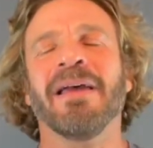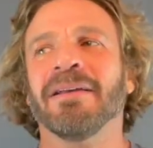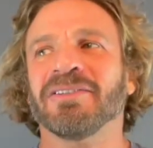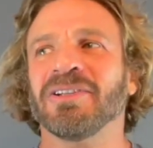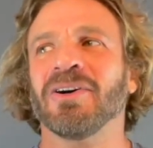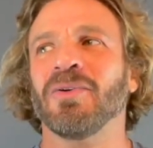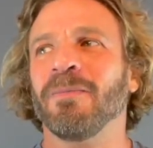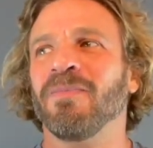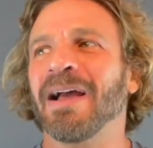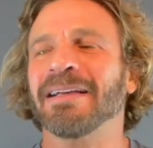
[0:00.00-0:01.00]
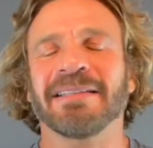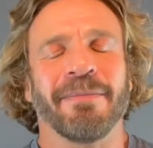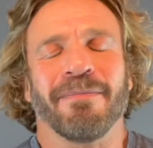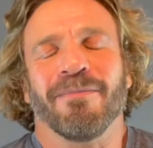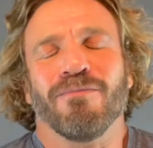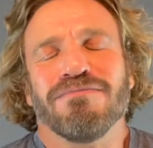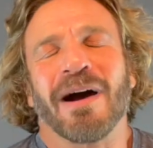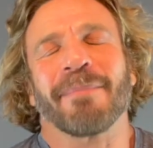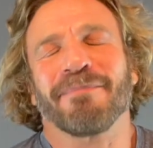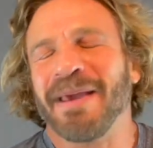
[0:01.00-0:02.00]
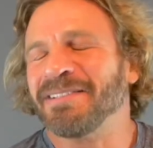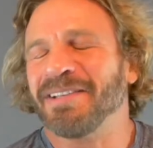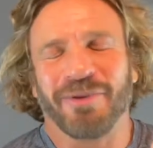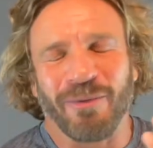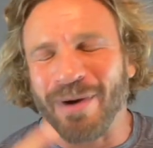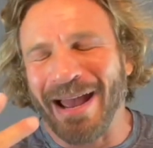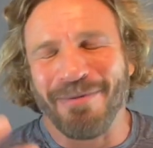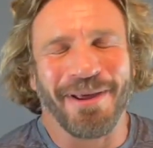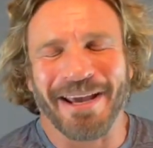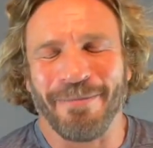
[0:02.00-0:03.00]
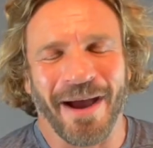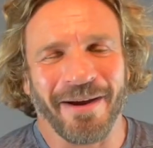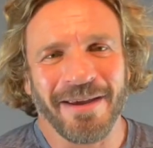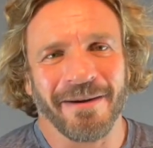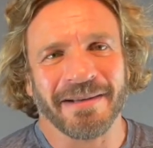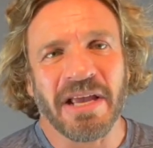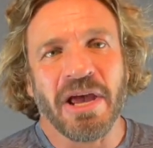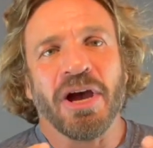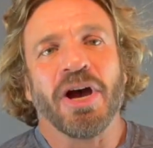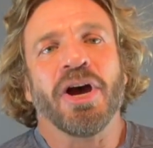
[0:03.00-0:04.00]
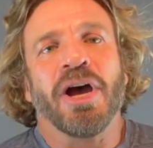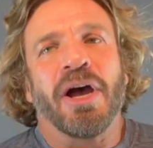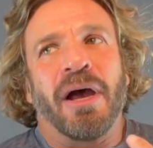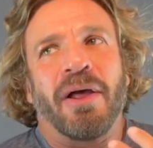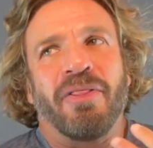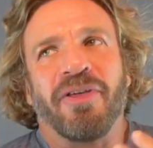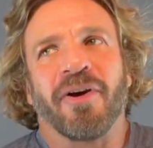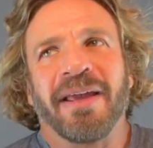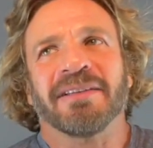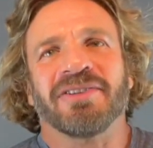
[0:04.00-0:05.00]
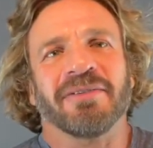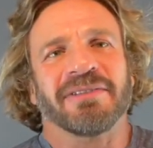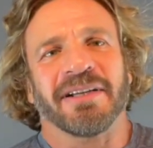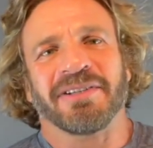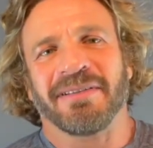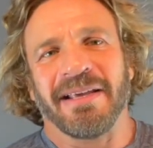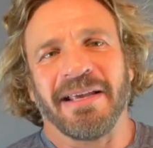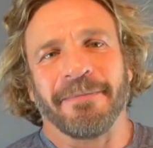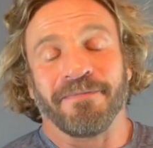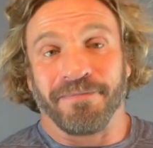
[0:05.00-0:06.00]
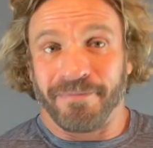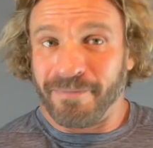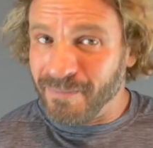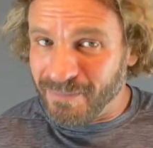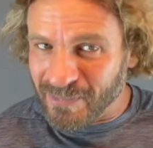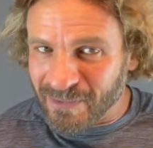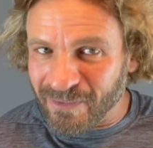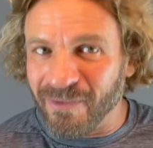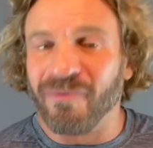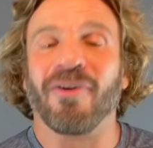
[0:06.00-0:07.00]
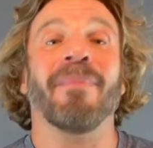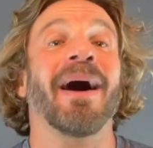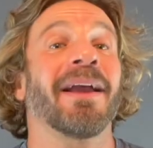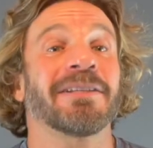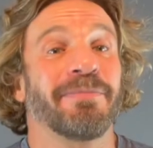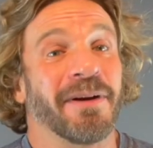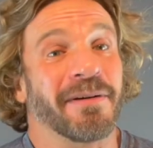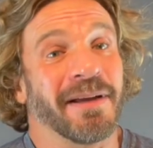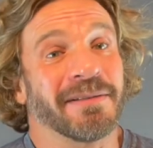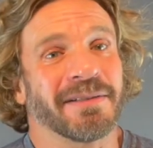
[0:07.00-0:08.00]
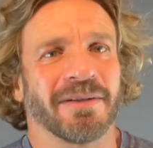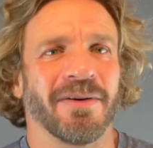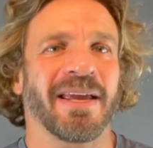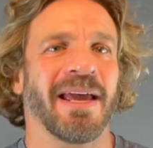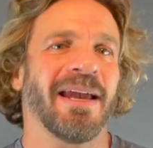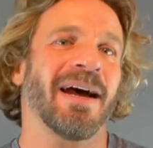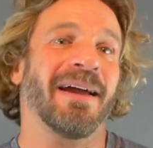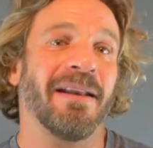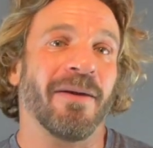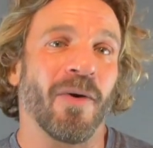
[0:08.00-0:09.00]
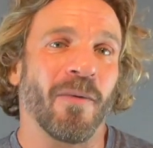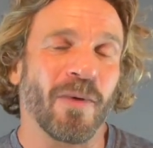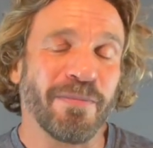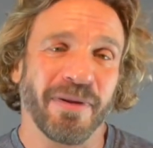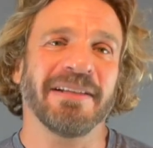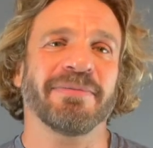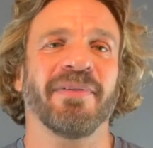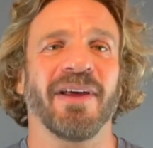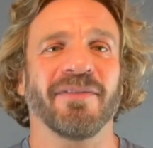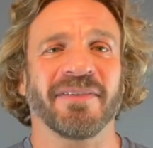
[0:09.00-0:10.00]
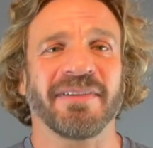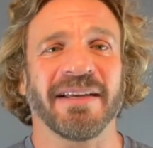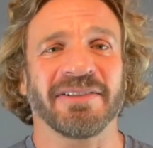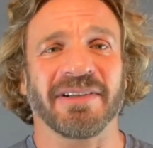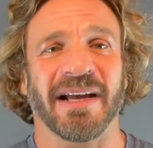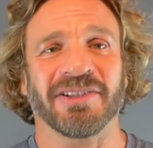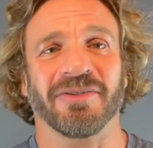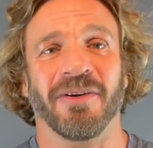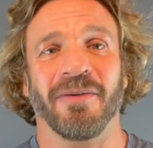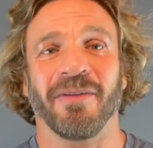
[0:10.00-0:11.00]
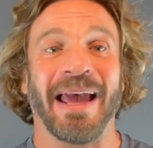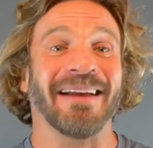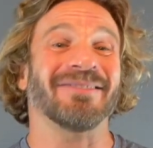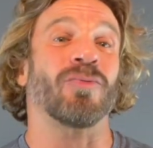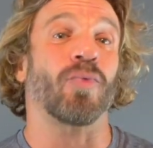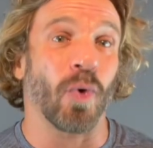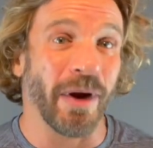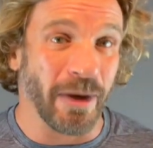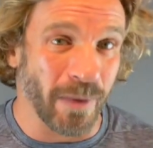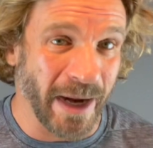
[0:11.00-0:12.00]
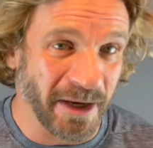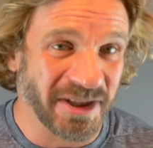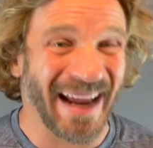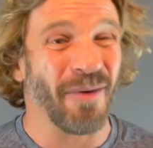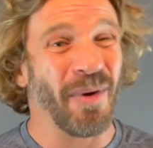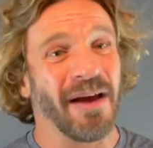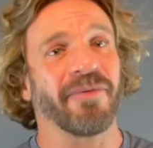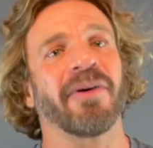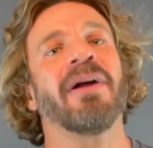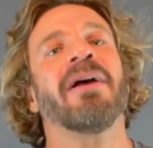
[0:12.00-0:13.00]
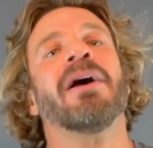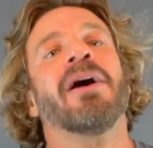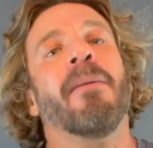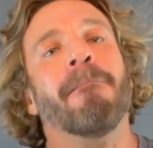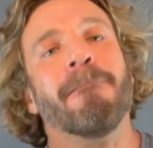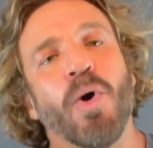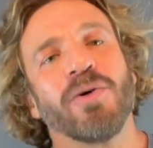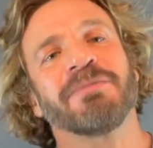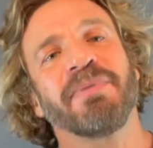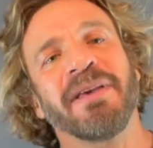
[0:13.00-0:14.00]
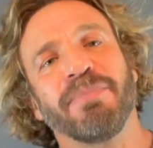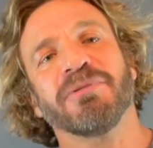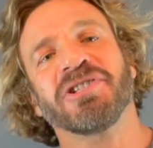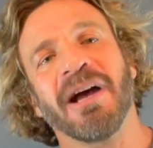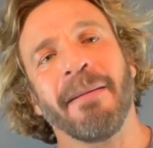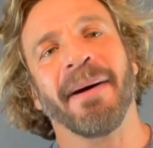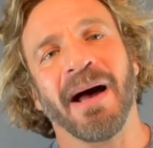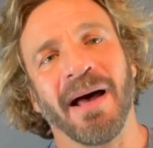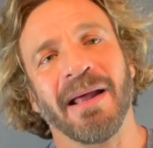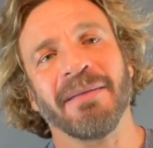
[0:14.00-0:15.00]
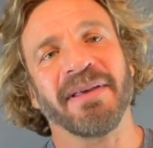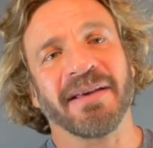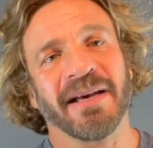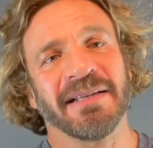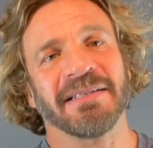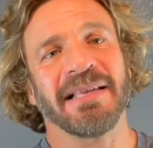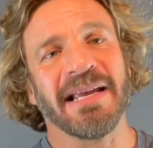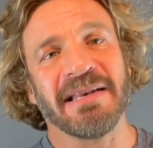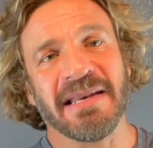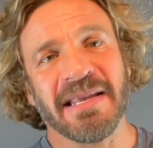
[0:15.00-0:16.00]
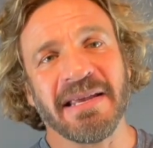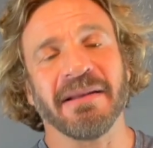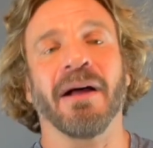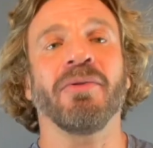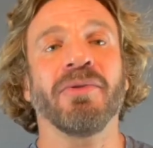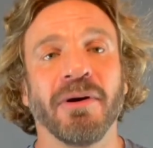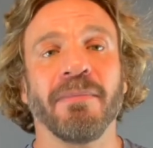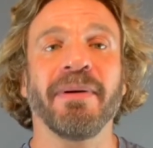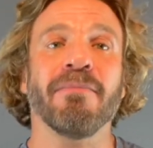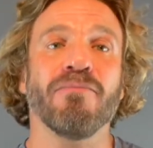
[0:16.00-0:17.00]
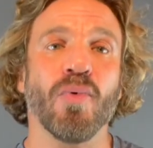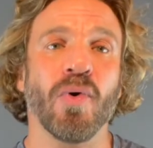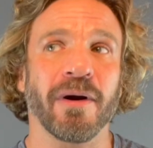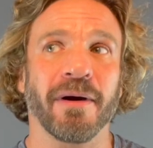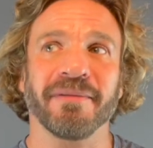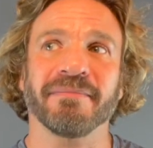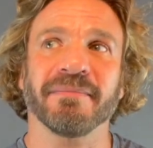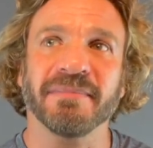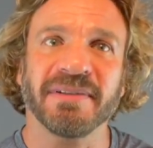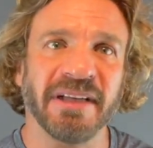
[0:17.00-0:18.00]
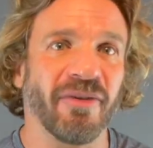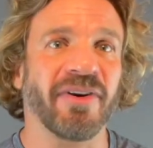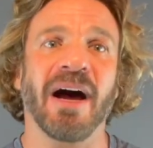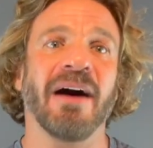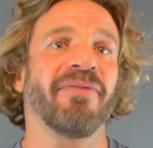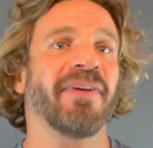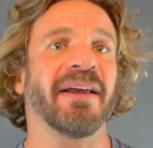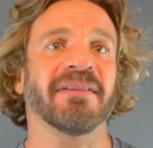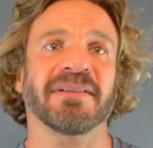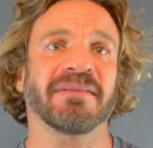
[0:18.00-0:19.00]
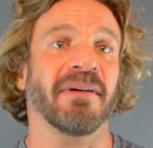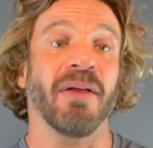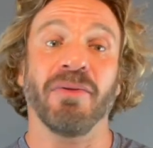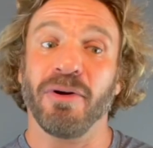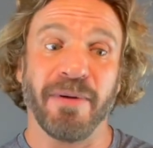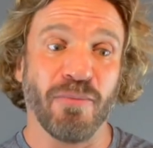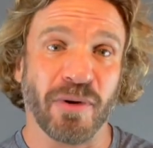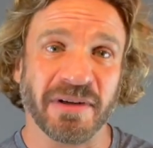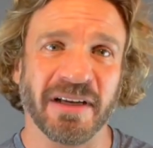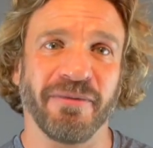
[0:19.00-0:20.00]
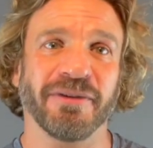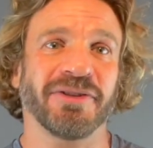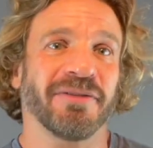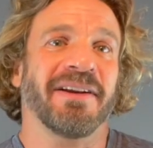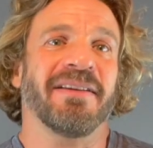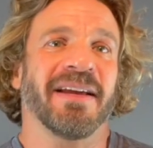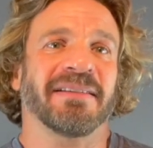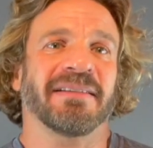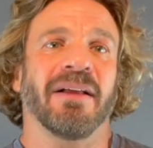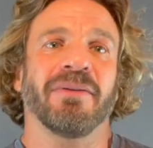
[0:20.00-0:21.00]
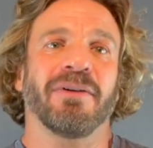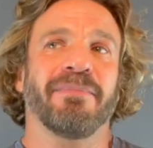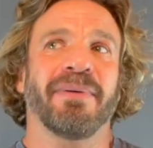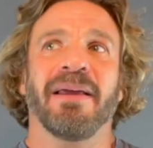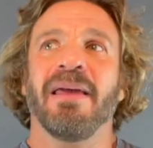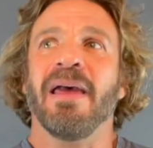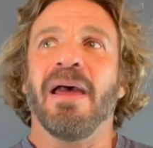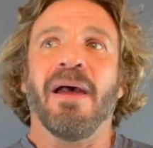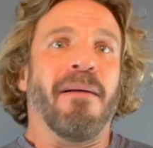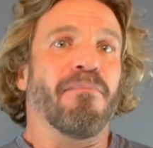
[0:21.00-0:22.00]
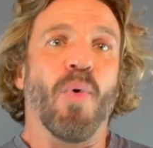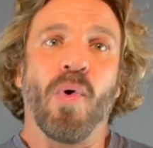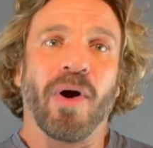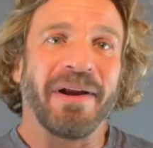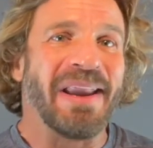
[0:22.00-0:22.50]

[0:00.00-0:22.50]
So, like I said, but basically rambling about here is there is no such thing from my experience, okay, on replacement levels of testosterone as roid rage. However, most people jump on because they need a little bit more self-confidence, a little bit more self-assuredness, a little bit more